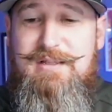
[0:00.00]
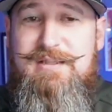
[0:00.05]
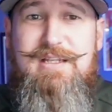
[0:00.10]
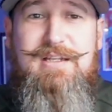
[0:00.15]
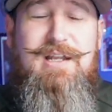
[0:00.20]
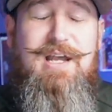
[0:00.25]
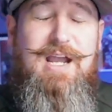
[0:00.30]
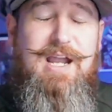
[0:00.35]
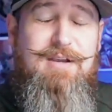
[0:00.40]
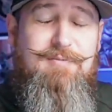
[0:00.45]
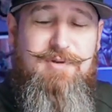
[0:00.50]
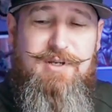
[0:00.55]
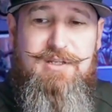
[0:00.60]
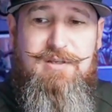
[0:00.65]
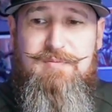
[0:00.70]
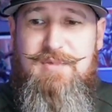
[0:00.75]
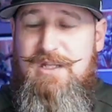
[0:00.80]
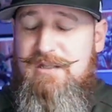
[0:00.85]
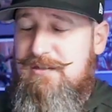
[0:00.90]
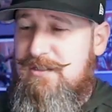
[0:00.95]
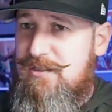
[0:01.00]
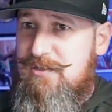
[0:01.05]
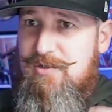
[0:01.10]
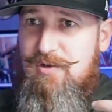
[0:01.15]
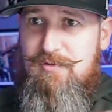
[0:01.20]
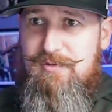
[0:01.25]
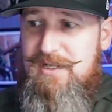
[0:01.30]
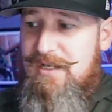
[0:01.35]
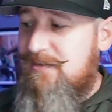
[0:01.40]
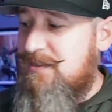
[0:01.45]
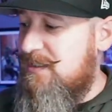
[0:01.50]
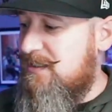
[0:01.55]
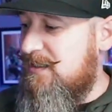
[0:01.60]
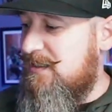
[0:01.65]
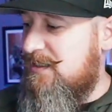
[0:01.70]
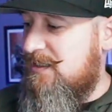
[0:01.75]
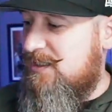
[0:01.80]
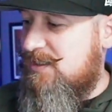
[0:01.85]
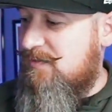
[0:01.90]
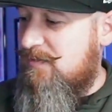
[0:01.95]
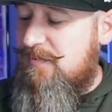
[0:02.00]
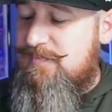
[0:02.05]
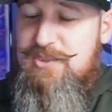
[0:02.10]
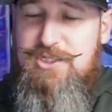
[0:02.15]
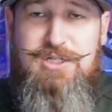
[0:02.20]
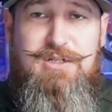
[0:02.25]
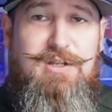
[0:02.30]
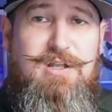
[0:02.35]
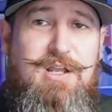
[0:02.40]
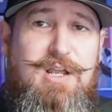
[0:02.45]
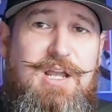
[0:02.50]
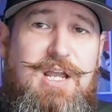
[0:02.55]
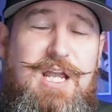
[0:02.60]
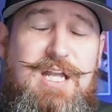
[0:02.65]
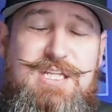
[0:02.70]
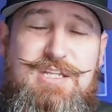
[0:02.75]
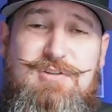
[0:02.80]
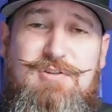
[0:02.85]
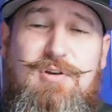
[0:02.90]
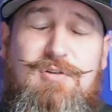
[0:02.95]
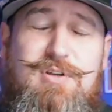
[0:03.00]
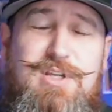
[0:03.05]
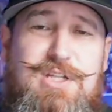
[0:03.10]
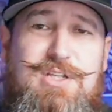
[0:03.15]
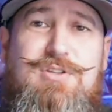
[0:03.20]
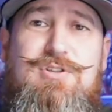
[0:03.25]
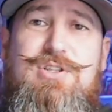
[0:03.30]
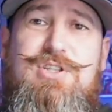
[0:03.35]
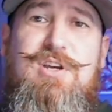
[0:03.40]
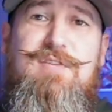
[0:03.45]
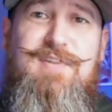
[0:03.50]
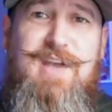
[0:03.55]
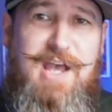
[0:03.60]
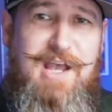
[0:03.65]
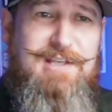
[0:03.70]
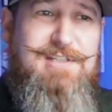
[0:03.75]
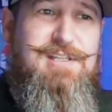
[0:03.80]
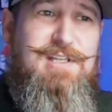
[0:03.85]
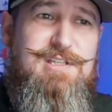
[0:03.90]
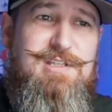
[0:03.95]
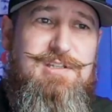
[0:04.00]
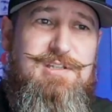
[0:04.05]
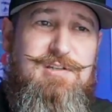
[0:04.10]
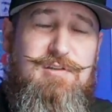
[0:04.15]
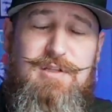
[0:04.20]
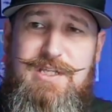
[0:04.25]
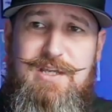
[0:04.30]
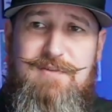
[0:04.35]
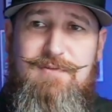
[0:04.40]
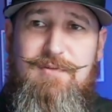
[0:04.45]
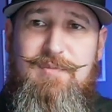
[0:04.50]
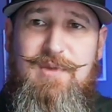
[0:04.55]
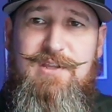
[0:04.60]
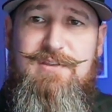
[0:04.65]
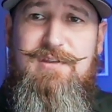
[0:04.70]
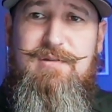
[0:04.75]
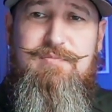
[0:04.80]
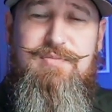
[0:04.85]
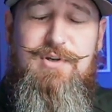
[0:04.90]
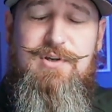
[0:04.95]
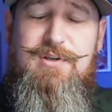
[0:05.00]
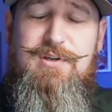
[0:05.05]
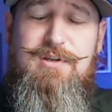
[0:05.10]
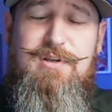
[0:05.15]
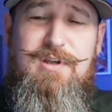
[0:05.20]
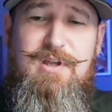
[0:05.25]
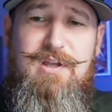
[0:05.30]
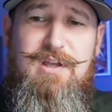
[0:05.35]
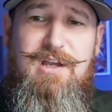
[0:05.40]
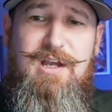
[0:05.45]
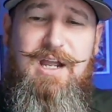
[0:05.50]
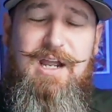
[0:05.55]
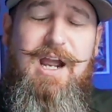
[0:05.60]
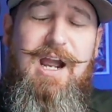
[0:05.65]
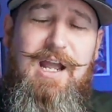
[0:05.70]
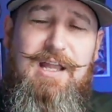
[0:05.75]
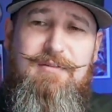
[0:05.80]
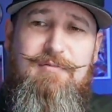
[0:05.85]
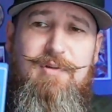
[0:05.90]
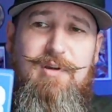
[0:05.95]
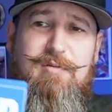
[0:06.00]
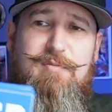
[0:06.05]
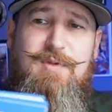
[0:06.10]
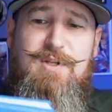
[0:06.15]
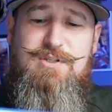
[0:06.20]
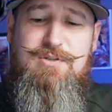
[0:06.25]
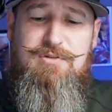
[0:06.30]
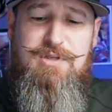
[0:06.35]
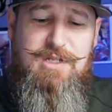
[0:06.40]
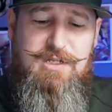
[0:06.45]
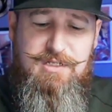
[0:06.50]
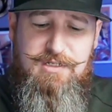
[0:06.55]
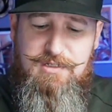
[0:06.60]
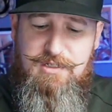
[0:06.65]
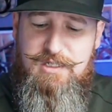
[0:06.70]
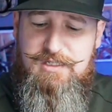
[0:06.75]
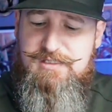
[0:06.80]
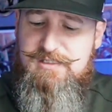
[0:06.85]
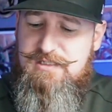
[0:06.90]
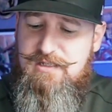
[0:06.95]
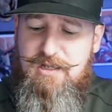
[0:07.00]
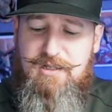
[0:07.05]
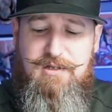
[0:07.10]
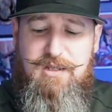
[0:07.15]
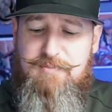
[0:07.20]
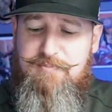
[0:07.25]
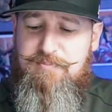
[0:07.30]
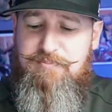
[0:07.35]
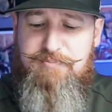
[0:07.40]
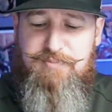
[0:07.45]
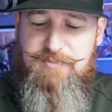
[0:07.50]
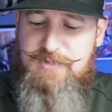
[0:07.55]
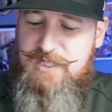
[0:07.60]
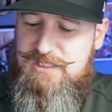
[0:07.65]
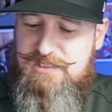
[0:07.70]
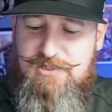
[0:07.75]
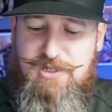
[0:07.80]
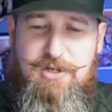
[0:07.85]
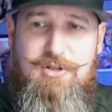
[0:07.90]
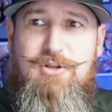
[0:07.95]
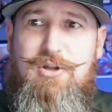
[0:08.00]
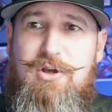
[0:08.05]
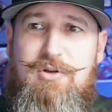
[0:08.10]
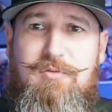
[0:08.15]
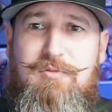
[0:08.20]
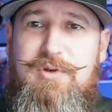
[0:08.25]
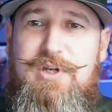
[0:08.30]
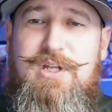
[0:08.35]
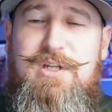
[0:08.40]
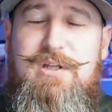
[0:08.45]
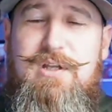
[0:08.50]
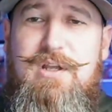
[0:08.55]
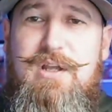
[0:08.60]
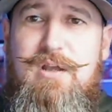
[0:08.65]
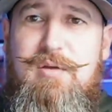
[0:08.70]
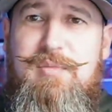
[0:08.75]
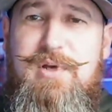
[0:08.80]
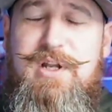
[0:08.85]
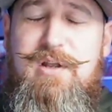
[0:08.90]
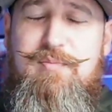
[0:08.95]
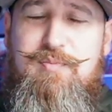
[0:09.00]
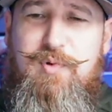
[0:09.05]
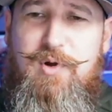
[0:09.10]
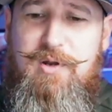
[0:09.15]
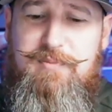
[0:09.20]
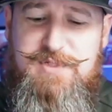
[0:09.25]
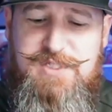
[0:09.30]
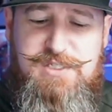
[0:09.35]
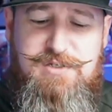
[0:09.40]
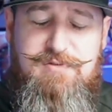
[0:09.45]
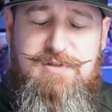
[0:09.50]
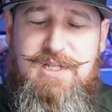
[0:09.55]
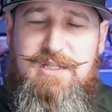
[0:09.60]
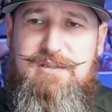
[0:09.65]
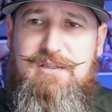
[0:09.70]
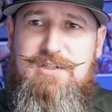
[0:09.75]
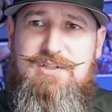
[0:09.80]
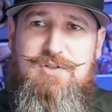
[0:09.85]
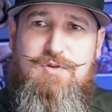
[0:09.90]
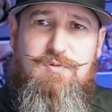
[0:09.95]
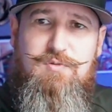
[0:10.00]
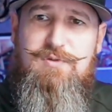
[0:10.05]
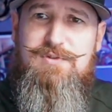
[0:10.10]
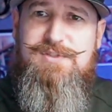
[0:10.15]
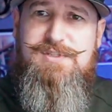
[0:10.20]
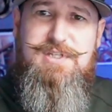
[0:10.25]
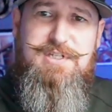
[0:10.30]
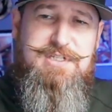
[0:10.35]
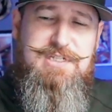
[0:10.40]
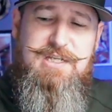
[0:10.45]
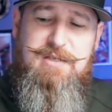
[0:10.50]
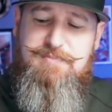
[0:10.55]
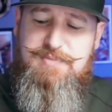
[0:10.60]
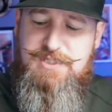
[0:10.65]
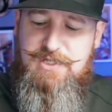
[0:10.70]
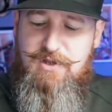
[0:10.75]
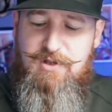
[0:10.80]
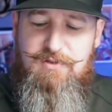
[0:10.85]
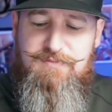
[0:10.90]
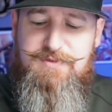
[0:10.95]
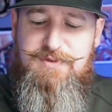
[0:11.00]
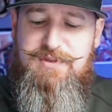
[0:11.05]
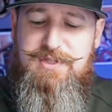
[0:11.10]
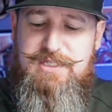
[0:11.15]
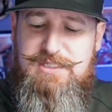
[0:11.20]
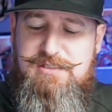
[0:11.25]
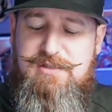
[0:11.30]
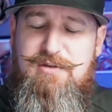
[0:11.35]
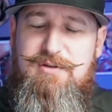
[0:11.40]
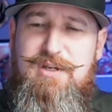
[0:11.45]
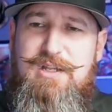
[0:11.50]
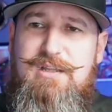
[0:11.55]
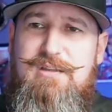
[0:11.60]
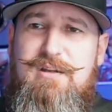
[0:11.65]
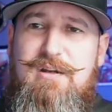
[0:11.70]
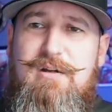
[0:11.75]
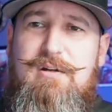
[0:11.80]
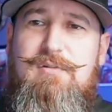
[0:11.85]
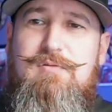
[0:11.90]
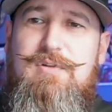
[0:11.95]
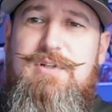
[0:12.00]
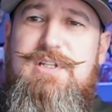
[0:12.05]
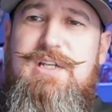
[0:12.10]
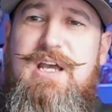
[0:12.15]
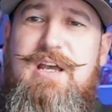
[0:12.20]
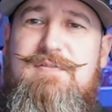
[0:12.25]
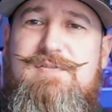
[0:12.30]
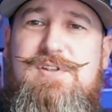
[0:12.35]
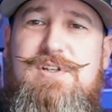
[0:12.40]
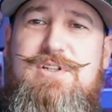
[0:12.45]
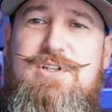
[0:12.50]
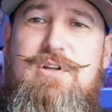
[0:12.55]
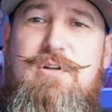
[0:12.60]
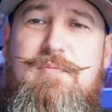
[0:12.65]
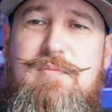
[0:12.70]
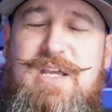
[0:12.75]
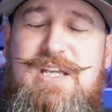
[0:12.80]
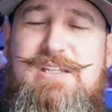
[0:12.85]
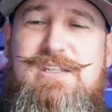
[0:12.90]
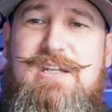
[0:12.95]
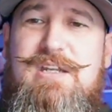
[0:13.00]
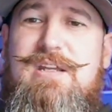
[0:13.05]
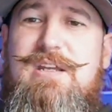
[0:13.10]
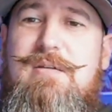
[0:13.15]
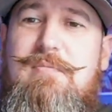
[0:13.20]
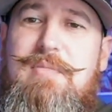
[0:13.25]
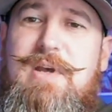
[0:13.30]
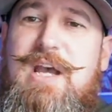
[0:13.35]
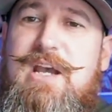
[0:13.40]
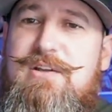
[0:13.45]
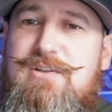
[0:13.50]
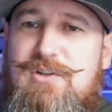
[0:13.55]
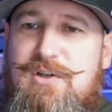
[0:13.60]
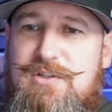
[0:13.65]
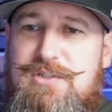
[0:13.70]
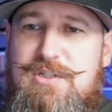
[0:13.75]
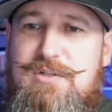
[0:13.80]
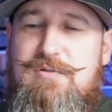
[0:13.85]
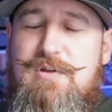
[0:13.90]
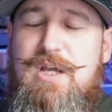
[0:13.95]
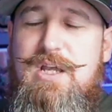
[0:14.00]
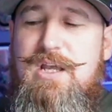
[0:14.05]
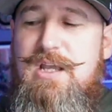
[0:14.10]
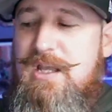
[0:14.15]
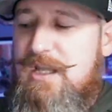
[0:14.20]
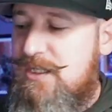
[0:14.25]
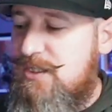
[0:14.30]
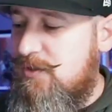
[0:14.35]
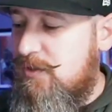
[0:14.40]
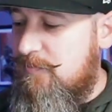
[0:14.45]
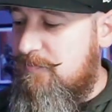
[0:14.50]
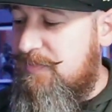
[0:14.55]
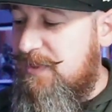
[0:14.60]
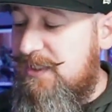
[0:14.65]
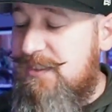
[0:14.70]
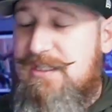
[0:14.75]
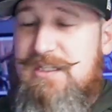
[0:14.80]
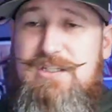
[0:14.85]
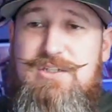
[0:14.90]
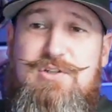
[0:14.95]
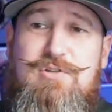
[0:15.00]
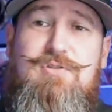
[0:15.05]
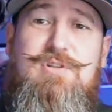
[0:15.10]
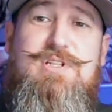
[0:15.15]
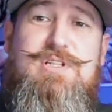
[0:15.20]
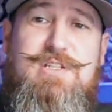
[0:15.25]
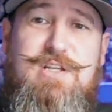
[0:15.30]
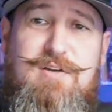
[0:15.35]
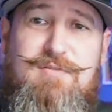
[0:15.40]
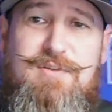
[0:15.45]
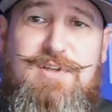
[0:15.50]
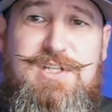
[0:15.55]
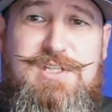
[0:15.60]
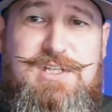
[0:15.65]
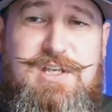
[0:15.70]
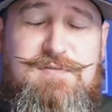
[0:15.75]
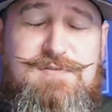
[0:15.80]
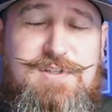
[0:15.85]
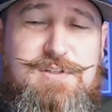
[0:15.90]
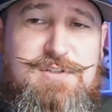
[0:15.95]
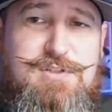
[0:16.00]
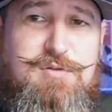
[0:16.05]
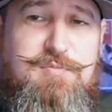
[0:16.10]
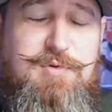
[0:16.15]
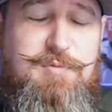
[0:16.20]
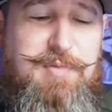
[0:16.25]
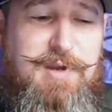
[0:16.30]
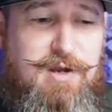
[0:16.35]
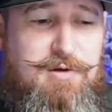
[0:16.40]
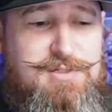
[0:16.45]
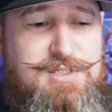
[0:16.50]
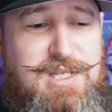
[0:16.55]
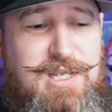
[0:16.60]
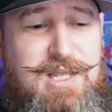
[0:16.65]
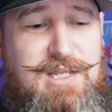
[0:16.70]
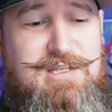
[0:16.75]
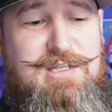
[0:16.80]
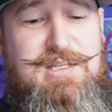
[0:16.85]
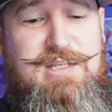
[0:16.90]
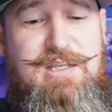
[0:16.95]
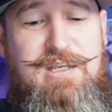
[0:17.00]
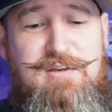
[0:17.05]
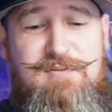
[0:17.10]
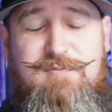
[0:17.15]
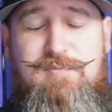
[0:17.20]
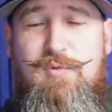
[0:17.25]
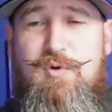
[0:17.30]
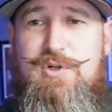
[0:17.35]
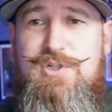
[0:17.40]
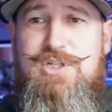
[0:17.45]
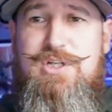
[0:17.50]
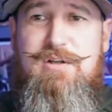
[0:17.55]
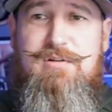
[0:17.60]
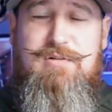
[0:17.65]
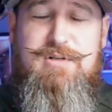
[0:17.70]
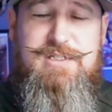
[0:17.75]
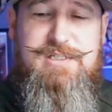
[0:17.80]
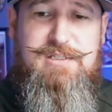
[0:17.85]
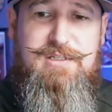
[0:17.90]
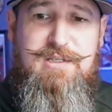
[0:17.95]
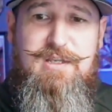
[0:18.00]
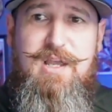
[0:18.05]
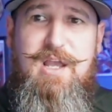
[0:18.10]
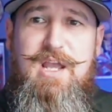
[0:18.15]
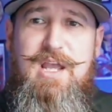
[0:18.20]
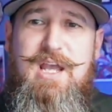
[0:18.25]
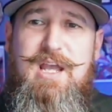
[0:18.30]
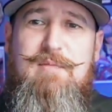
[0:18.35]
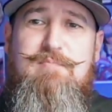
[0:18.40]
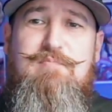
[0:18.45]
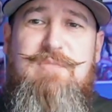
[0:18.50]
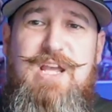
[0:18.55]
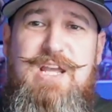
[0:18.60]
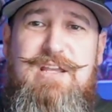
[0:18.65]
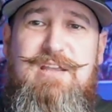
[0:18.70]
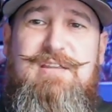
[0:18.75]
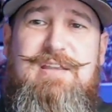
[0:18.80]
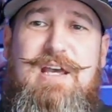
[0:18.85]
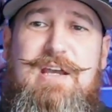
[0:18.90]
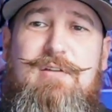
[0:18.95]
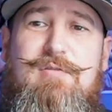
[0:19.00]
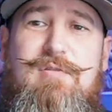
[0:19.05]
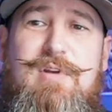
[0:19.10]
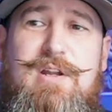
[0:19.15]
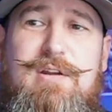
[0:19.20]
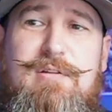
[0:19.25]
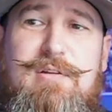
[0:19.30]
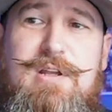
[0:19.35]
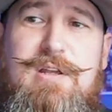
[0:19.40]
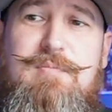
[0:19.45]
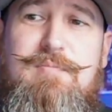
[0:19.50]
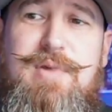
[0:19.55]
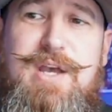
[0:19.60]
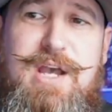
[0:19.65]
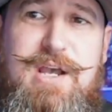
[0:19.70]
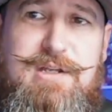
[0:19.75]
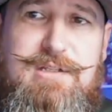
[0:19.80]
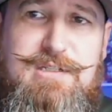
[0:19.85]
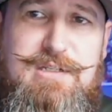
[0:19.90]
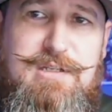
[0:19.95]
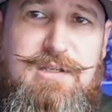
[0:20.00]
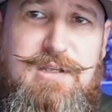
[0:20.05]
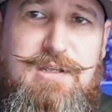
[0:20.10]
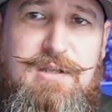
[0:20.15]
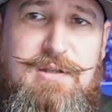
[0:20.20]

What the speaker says: then I recommend you go down into the description and you go get yourself access to the GIVER Method book. I highly recommend you get it. It's not a long read, but I promise you that the tools, the tips, all the things that are in there are going to have such an amazing impact on you and your ability to discover these gifts and superpowers and give more generously and make that greater impact.